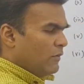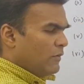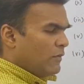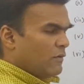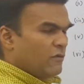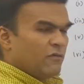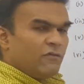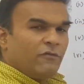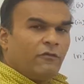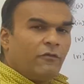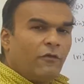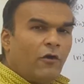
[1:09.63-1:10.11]

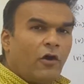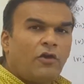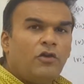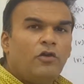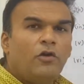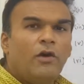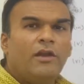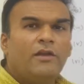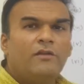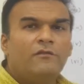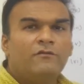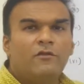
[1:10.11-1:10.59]
For
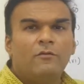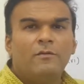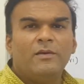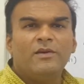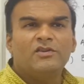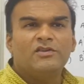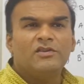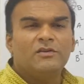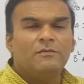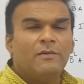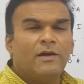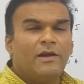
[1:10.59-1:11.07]
your
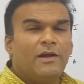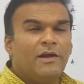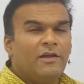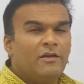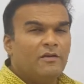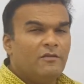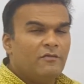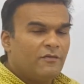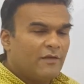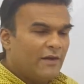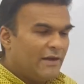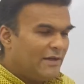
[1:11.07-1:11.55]
information, my
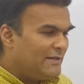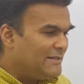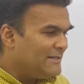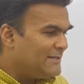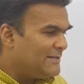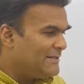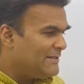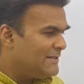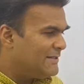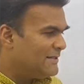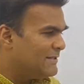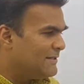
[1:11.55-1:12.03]
dear
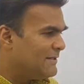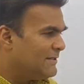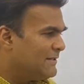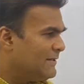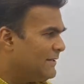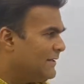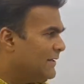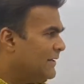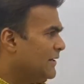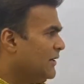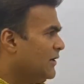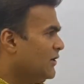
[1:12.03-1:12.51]
friends,
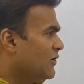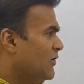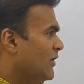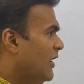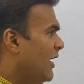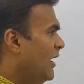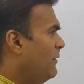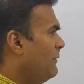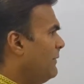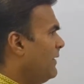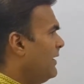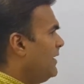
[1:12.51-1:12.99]

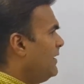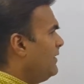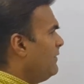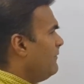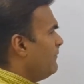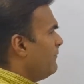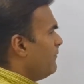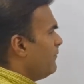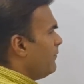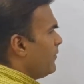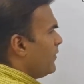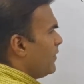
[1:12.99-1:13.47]
tell me
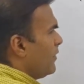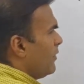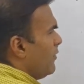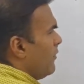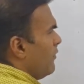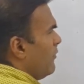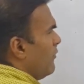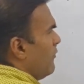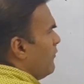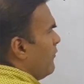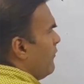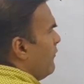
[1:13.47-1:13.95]

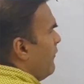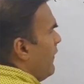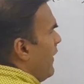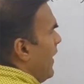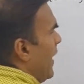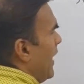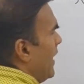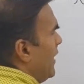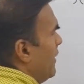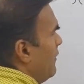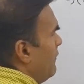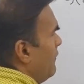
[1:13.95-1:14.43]

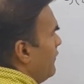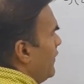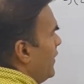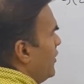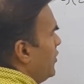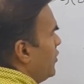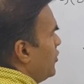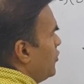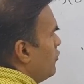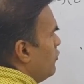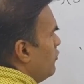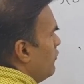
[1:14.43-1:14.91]
5
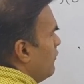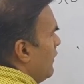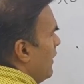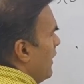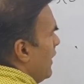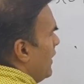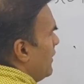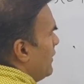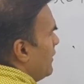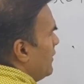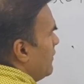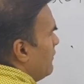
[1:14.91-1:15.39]
into
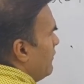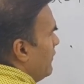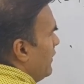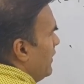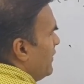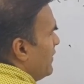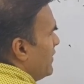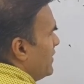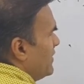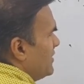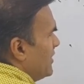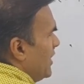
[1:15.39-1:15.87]
1 will
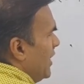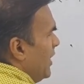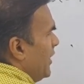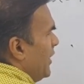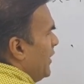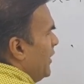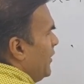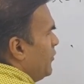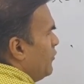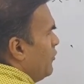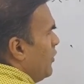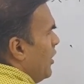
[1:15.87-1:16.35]
result
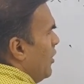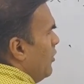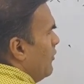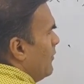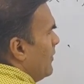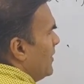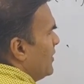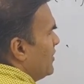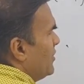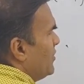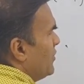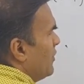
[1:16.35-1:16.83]
into how
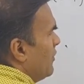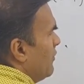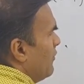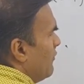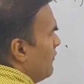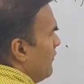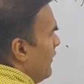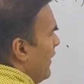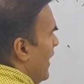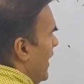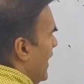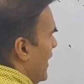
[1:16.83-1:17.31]
much?
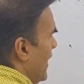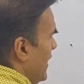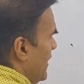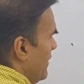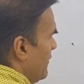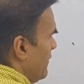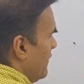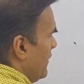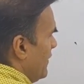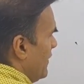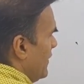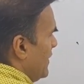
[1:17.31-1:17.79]
5.
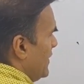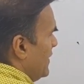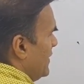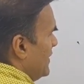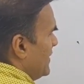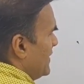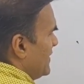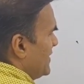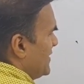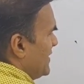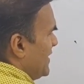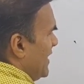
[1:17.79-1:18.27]

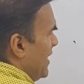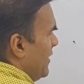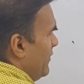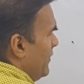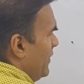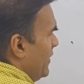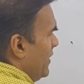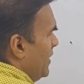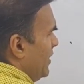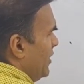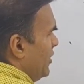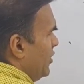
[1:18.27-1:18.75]

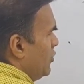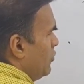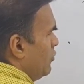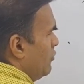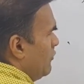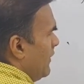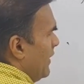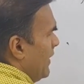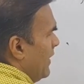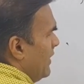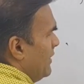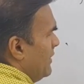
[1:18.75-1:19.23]
7 into
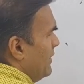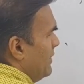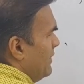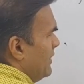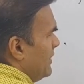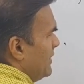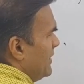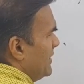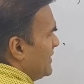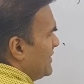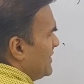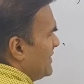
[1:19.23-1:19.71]
1,
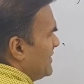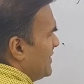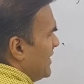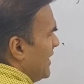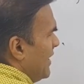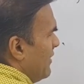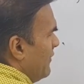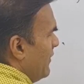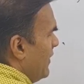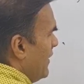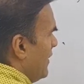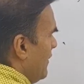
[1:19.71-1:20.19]

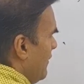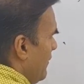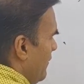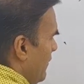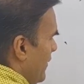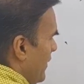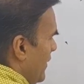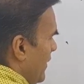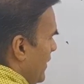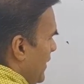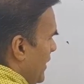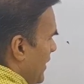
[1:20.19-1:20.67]
7.
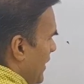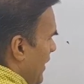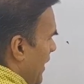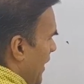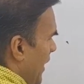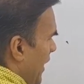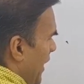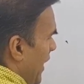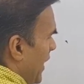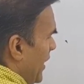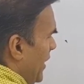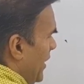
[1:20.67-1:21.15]

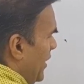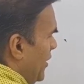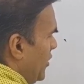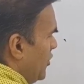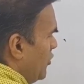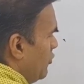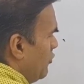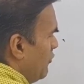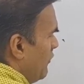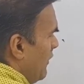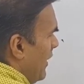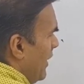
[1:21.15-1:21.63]
8
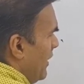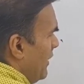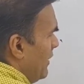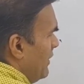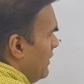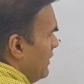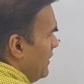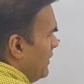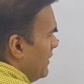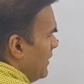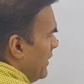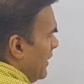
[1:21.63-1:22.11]
into
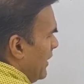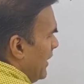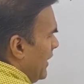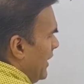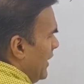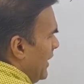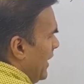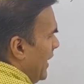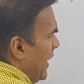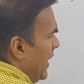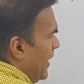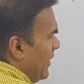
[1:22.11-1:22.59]
1,
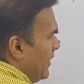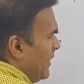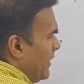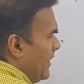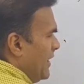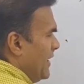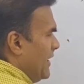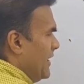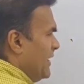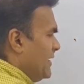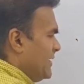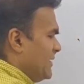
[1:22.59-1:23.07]
8.
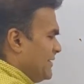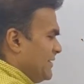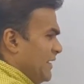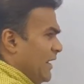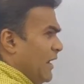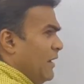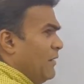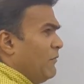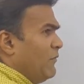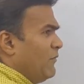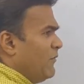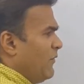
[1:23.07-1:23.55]

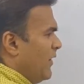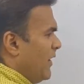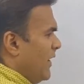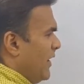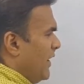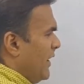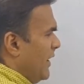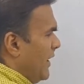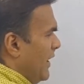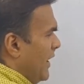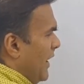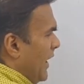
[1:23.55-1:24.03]
Same
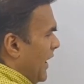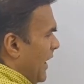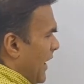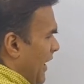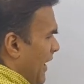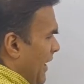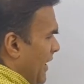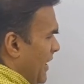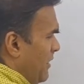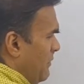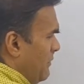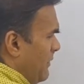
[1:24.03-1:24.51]
way,
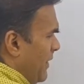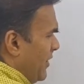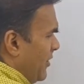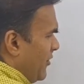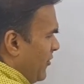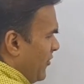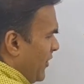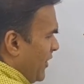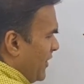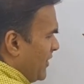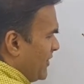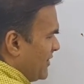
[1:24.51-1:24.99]
any
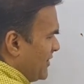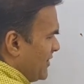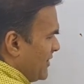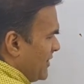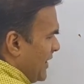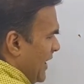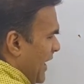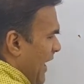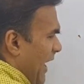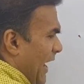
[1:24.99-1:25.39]
matrix